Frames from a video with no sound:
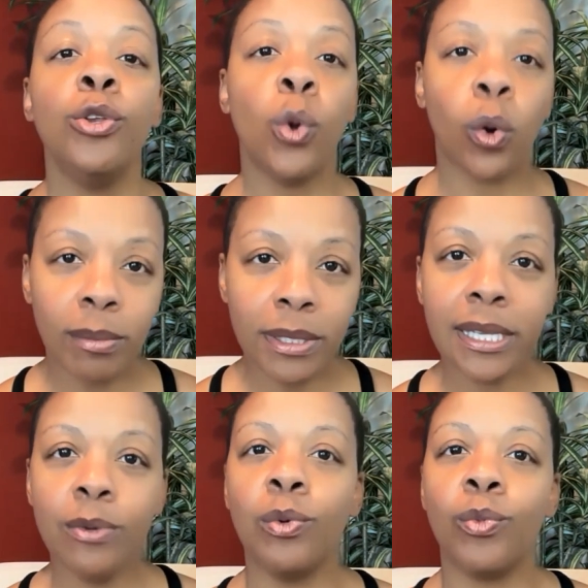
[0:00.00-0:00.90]

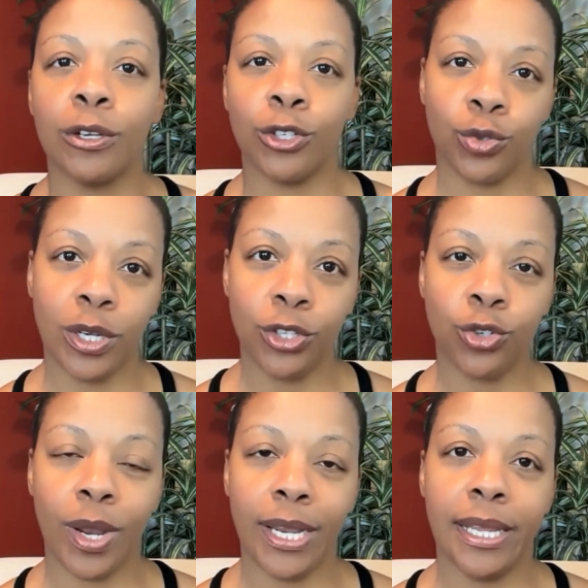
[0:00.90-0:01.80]
Normally, when we are strength
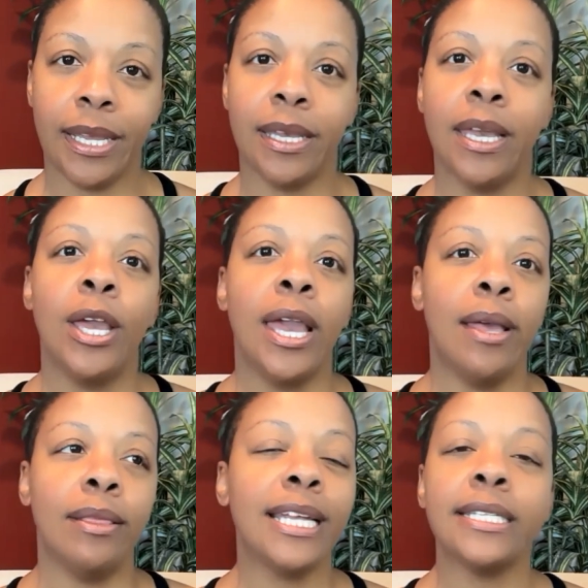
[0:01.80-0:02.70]
training,
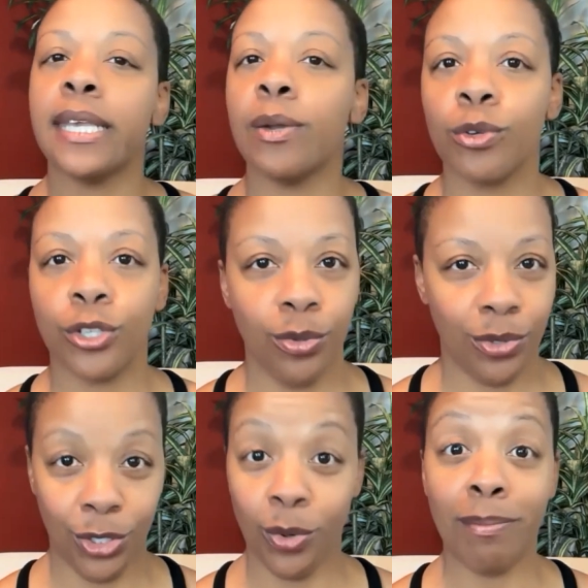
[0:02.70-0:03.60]
let's say we're
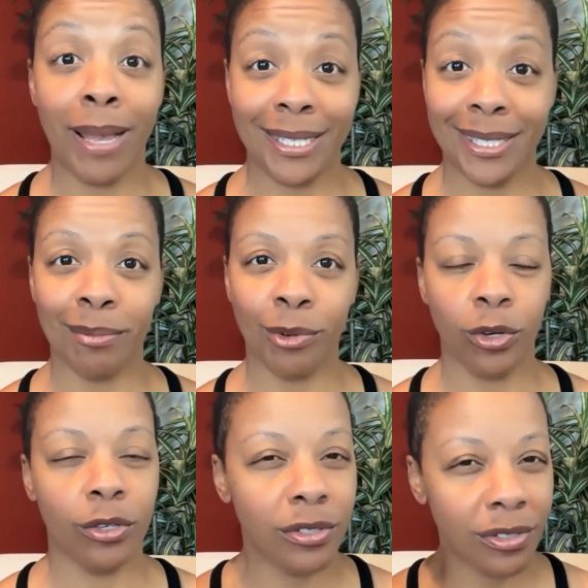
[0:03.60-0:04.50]
doing bicep
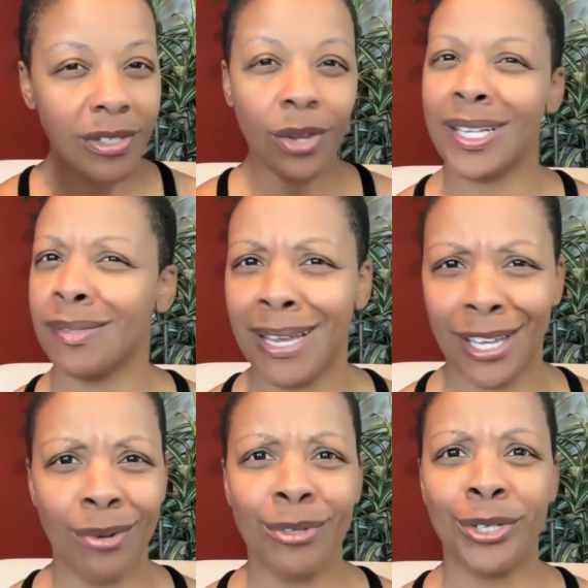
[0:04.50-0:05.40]
curls, that's my
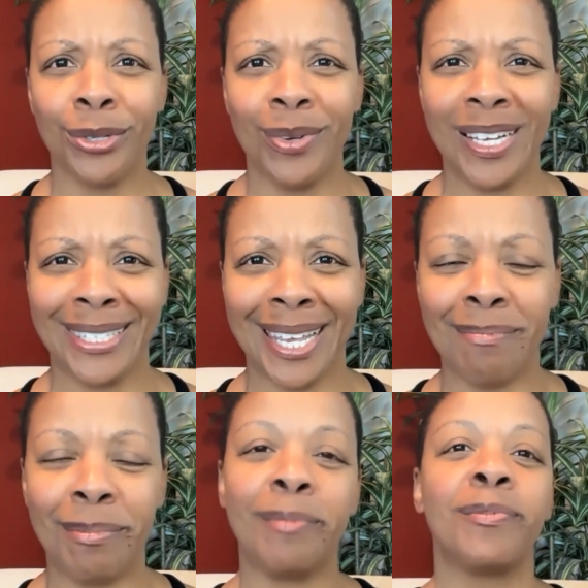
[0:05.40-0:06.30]
go-to
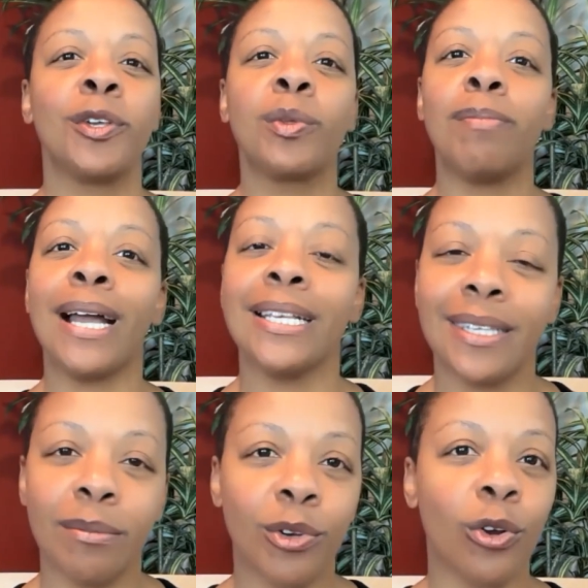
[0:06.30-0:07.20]
example. So with
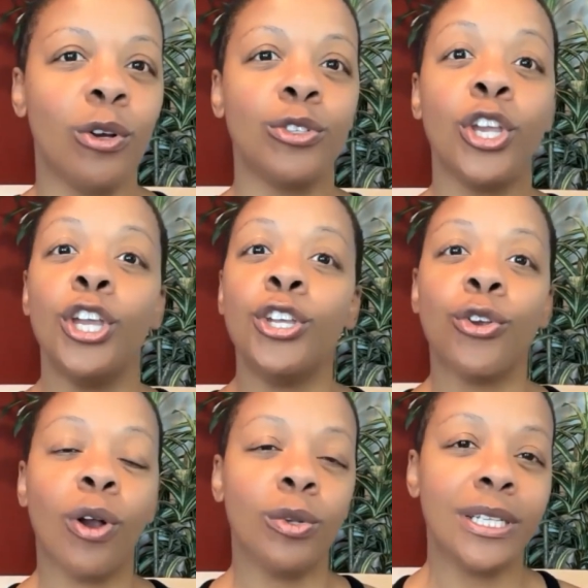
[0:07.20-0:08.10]
bicep curls,
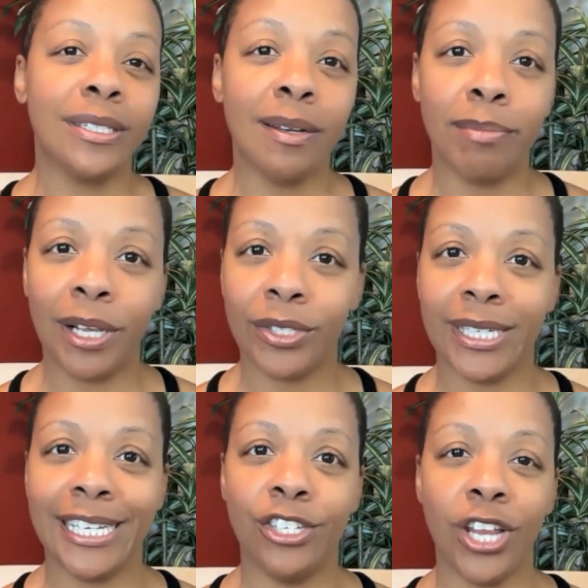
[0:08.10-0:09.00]
you're holding dumbbells
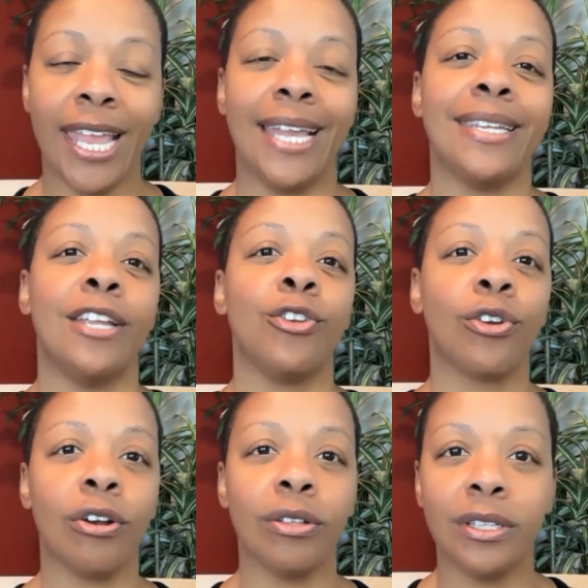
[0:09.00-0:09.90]
in each hand and
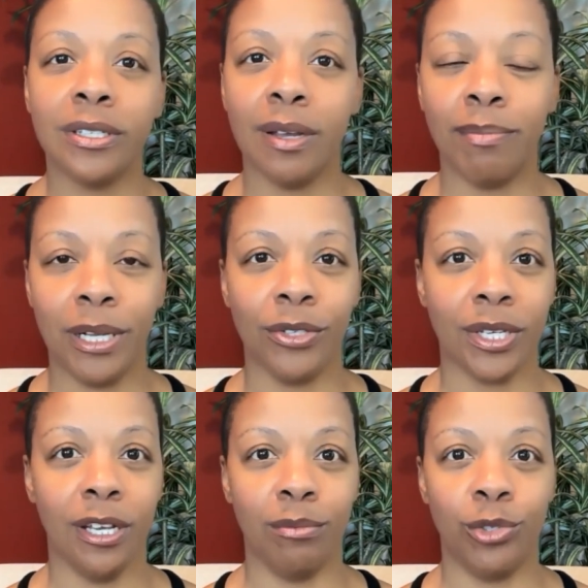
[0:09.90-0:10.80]
you're curling the
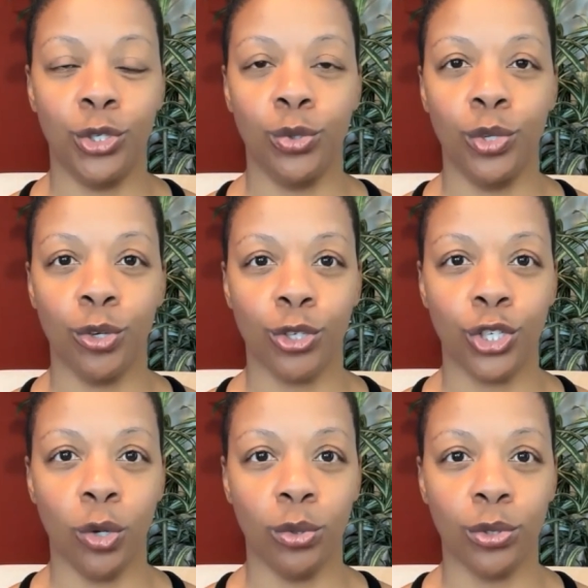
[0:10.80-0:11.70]
dumbbells up to your
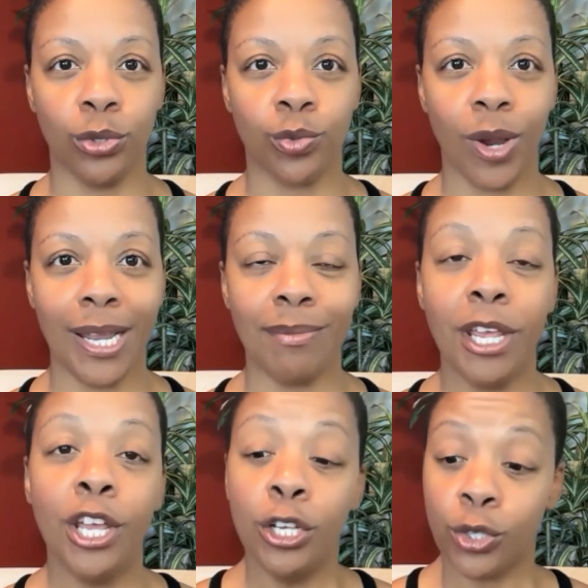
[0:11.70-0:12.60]
shoulders, right?
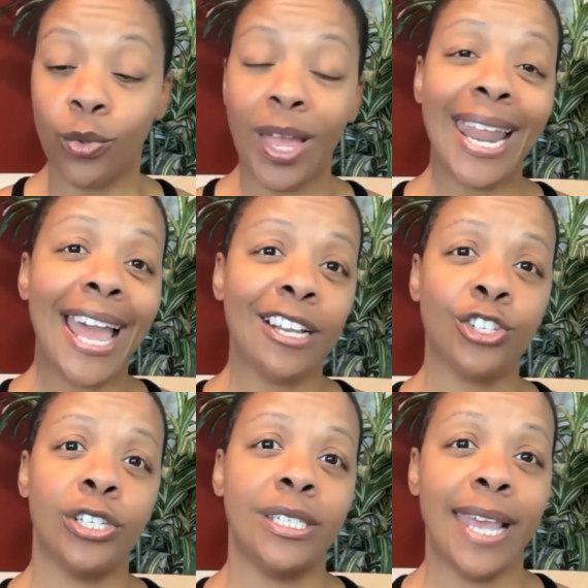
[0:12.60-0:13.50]
So that
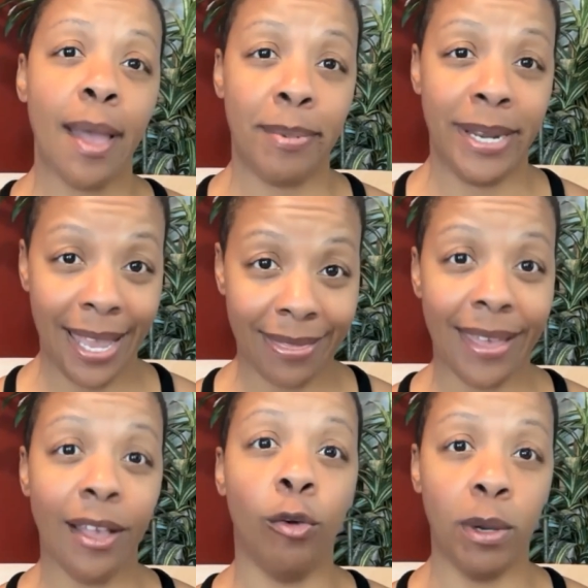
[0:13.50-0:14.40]
action is happening at
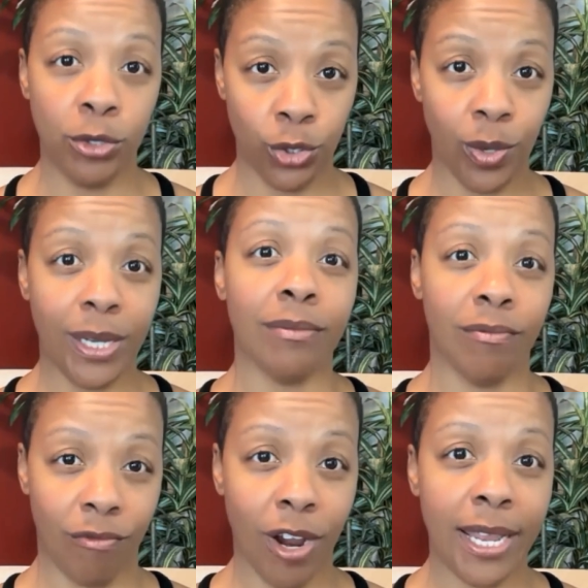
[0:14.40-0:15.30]
the elbow joint,
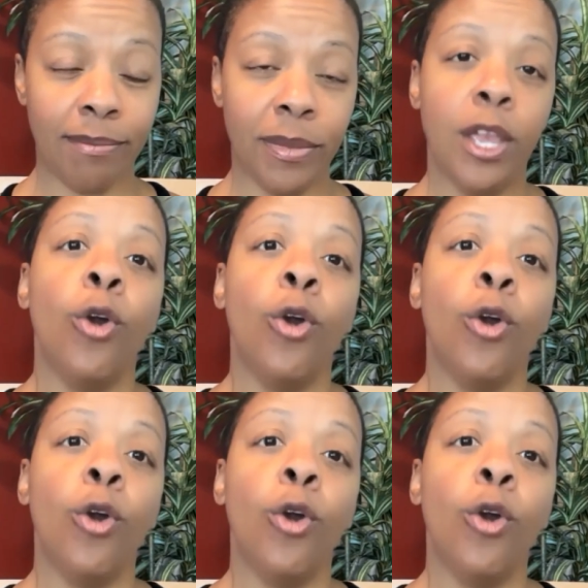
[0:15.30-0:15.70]
right?